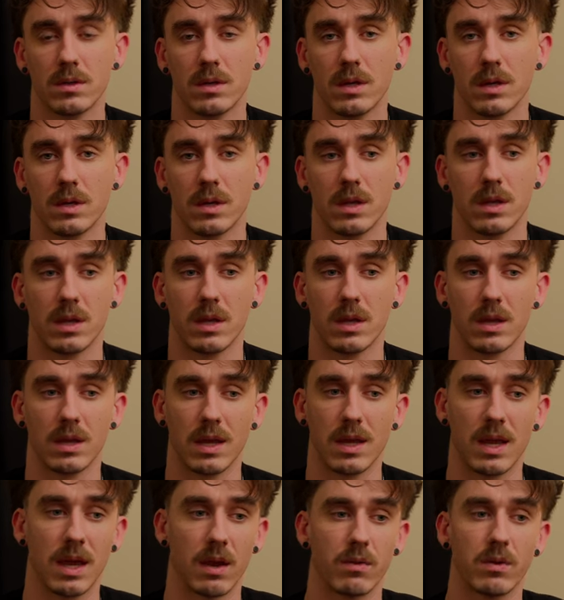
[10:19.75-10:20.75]
They, they
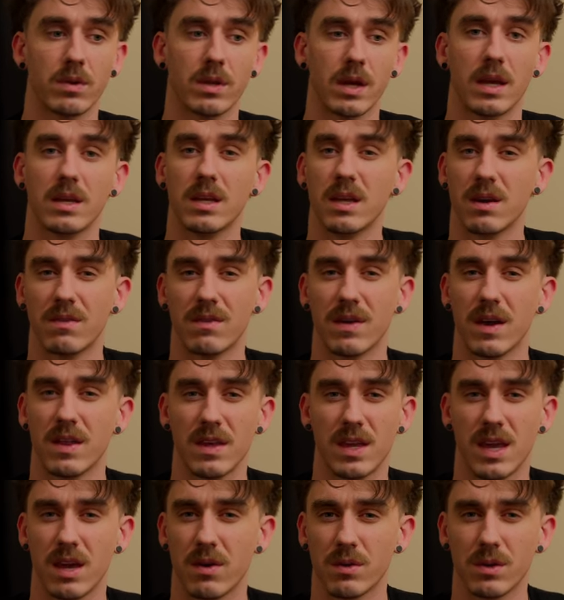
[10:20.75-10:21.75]
can't really identify,
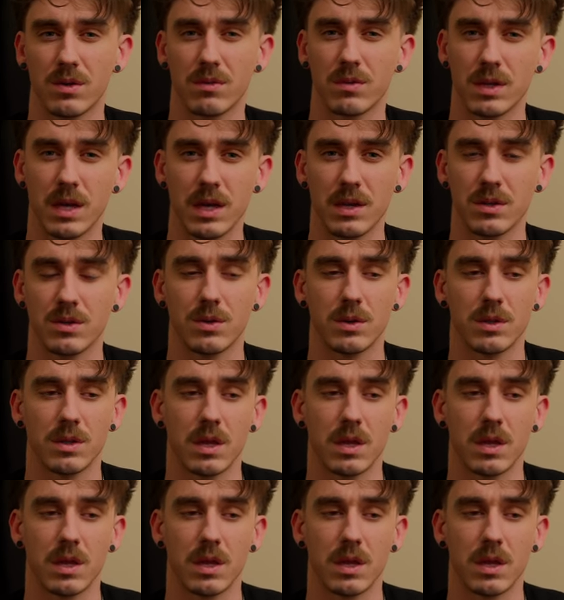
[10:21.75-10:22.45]
they can't really relate to it.